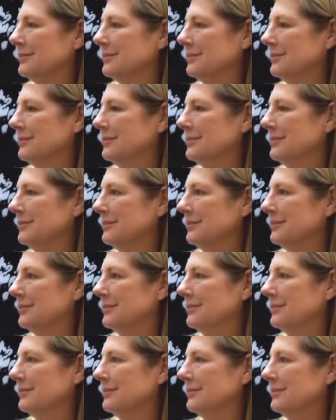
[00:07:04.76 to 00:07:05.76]

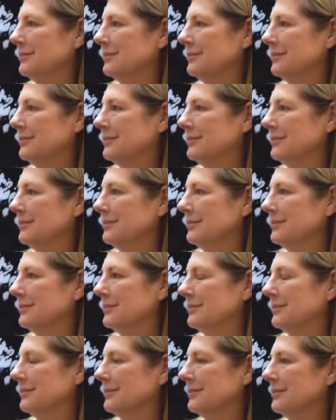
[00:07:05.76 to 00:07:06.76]

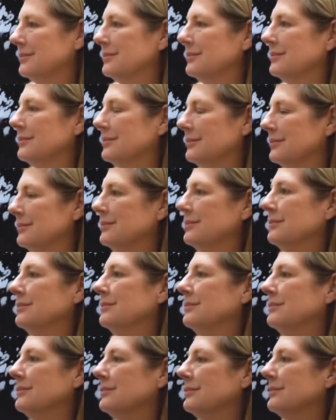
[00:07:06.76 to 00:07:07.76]

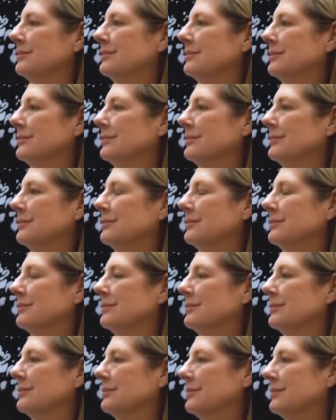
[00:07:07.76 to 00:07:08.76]

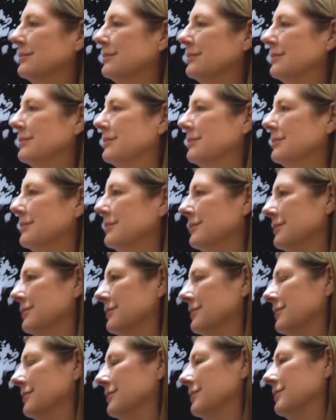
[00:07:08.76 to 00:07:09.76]

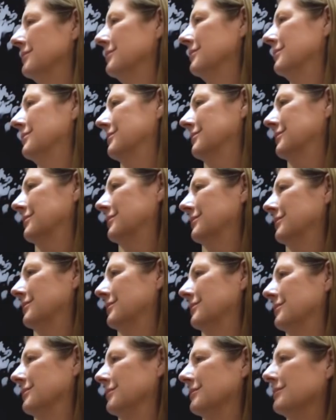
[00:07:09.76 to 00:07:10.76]

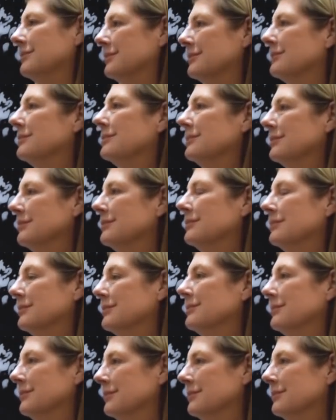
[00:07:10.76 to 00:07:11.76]

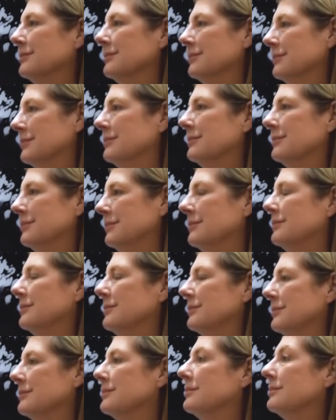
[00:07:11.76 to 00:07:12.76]
No words are spoken by the person on screen.